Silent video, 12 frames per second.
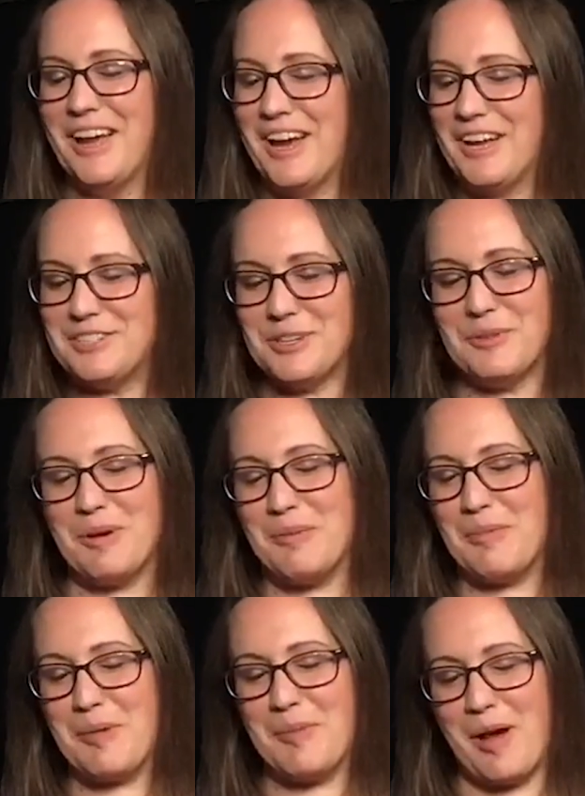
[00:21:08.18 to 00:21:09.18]
don't want
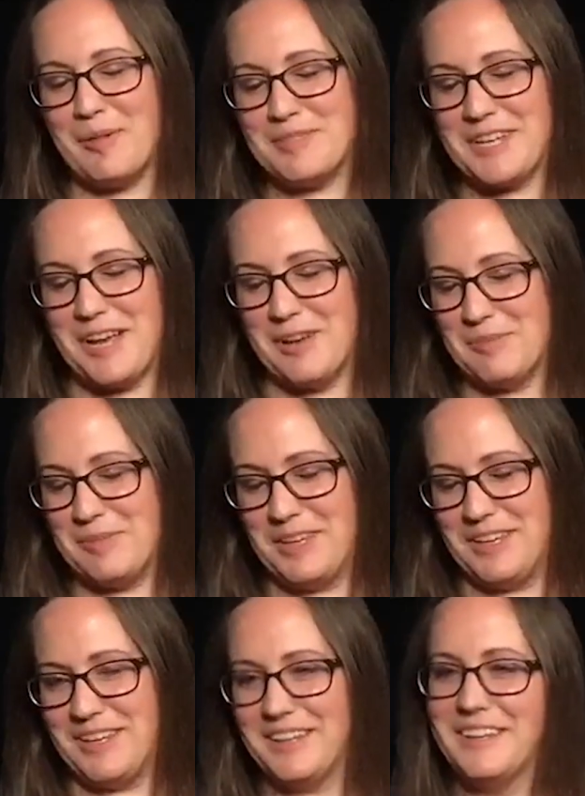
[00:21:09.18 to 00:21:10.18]
my mom to help
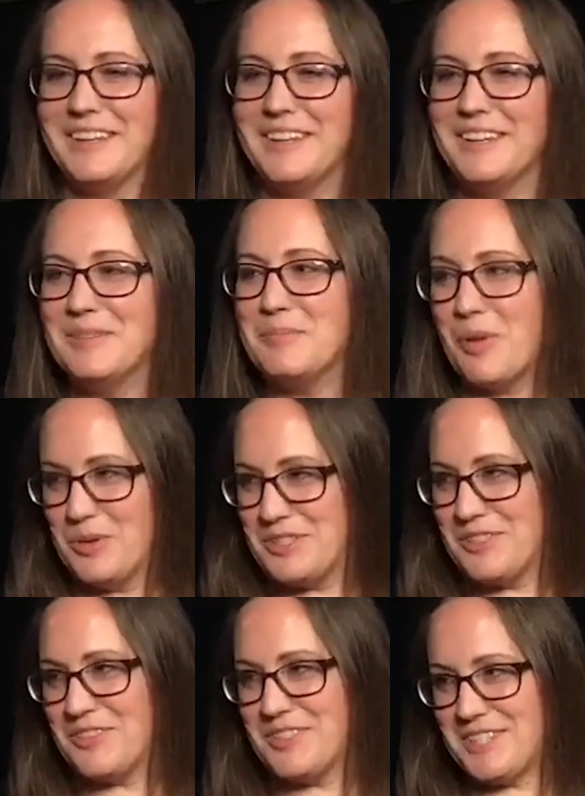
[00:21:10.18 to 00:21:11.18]
me most
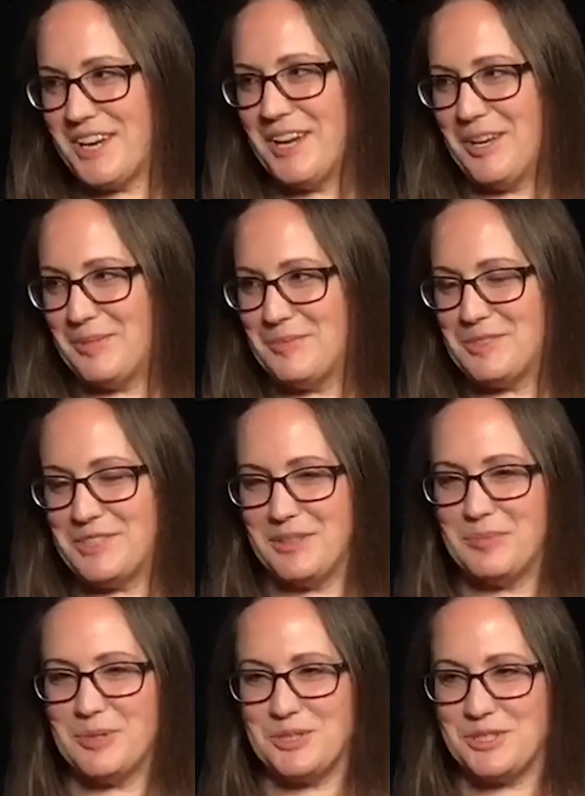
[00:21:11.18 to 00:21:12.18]
of the time. She
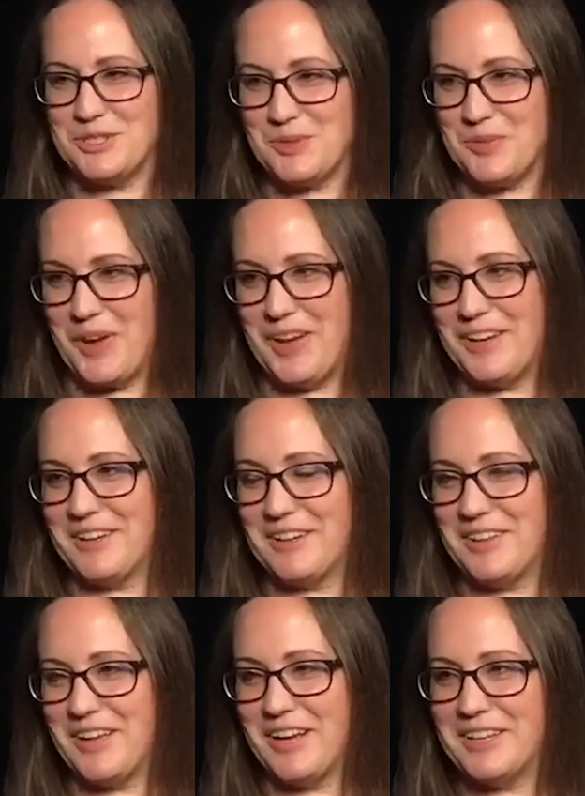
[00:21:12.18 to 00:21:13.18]
pushes away a
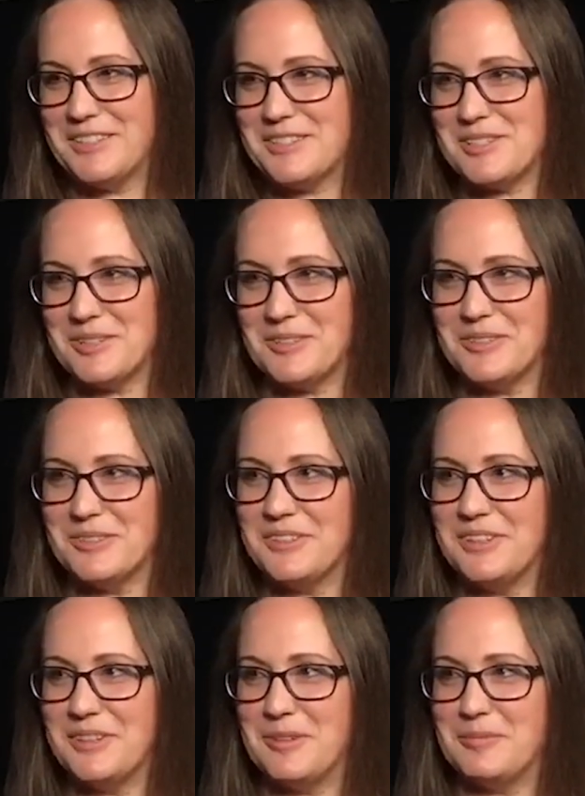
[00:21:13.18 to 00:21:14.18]
lot. So
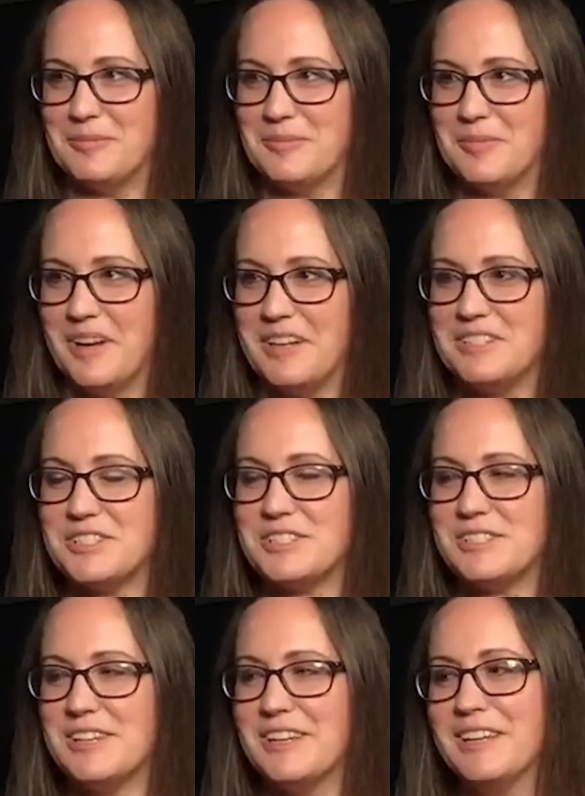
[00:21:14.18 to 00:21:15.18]
I
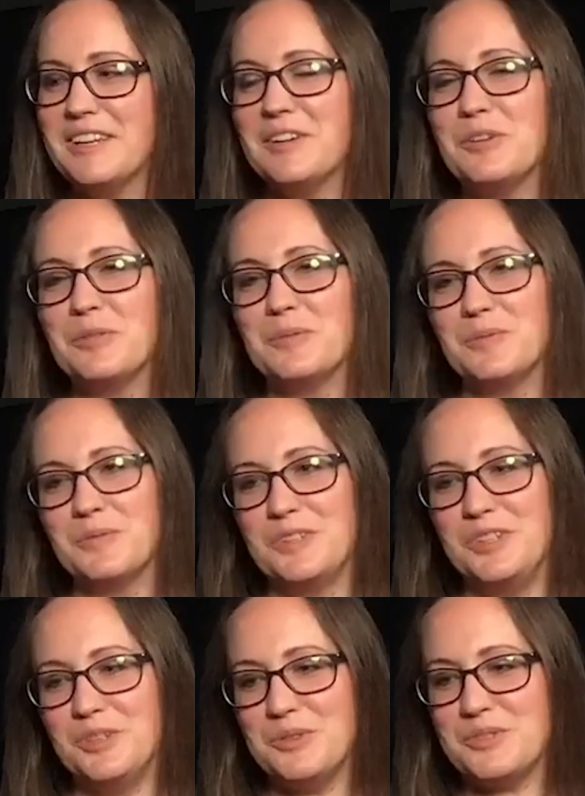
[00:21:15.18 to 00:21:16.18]
just
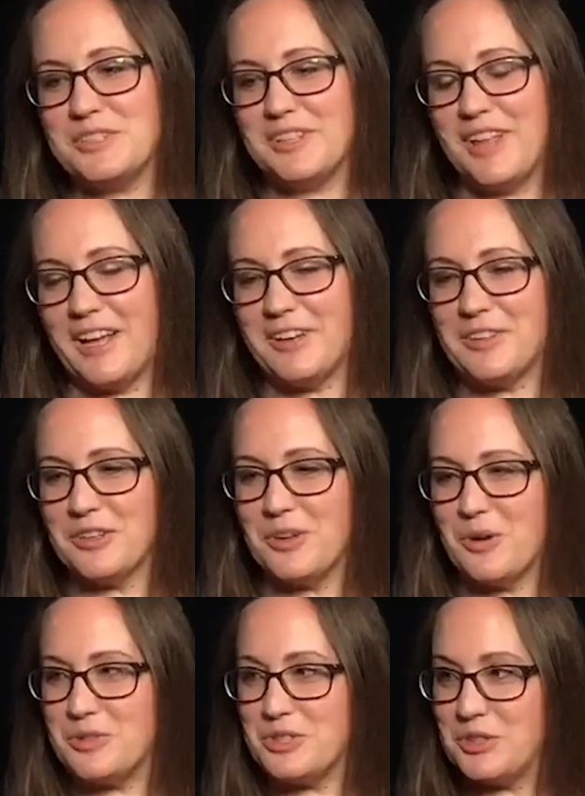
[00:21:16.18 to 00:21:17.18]
use a lot of the
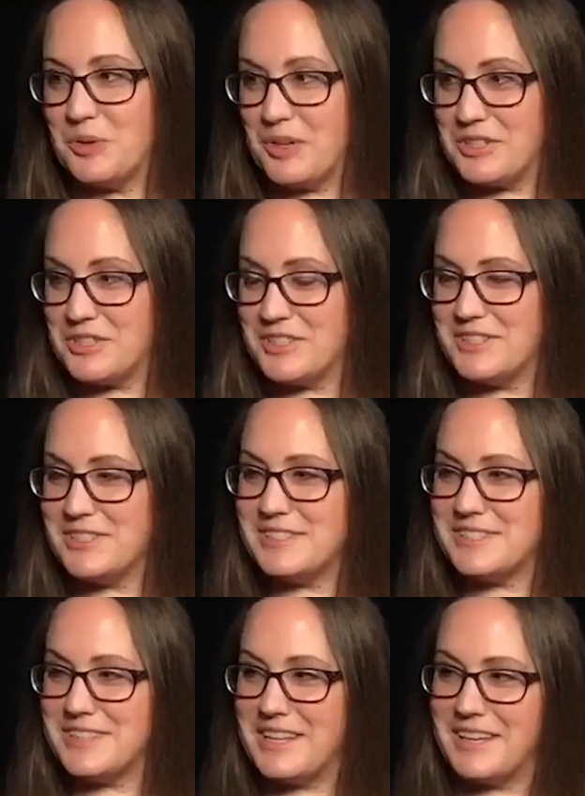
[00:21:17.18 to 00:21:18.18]
coaching questions
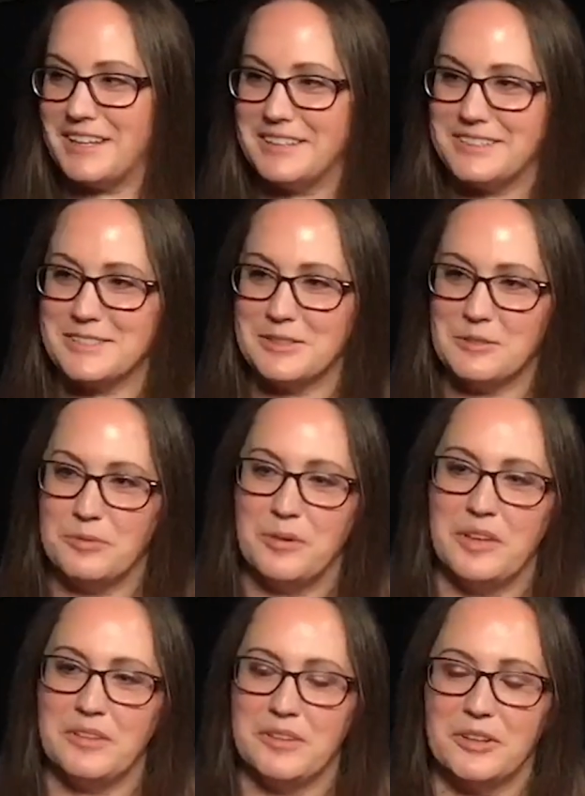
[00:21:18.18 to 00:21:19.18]
that
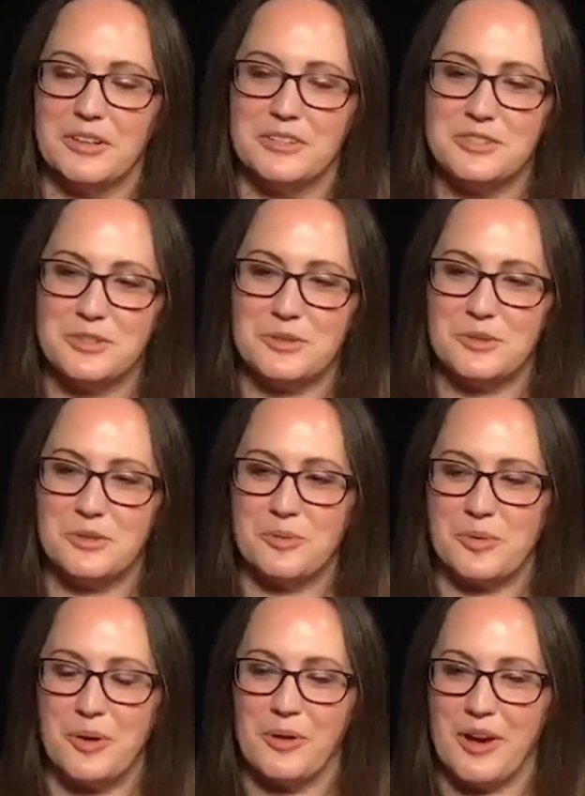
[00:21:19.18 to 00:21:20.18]
we learned through the
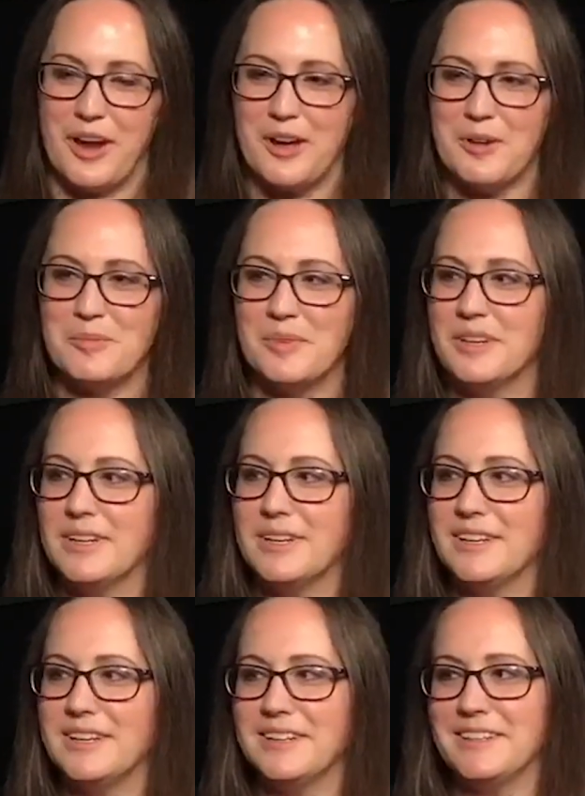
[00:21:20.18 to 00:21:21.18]
program
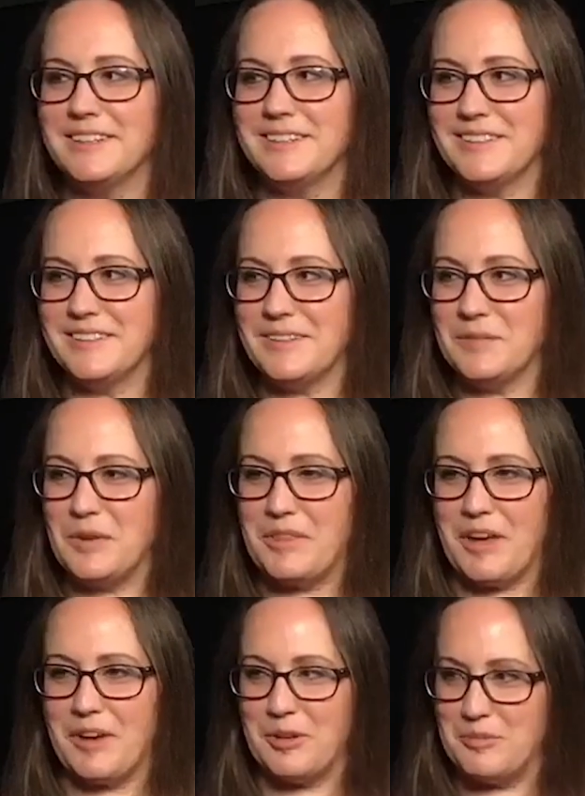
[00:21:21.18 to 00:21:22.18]

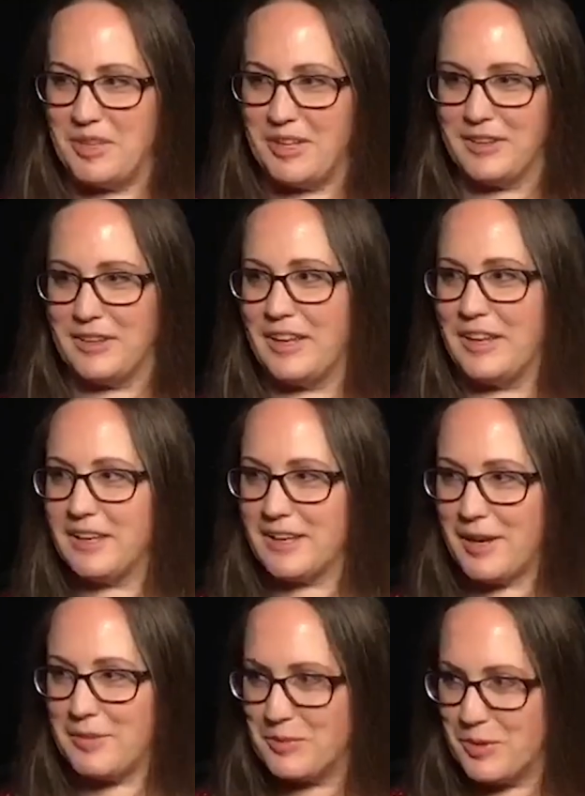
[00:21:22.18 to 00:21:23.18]
without it being like,
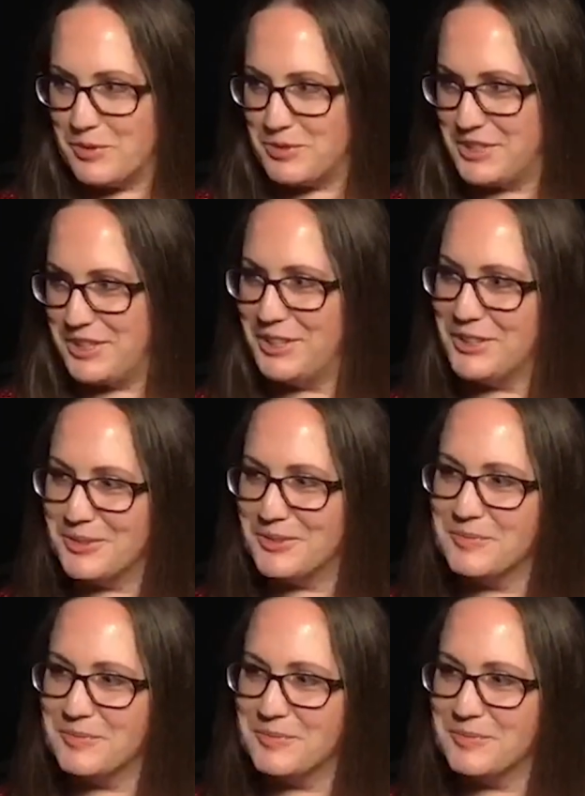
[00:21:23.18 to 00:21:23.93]
I'm coaching you.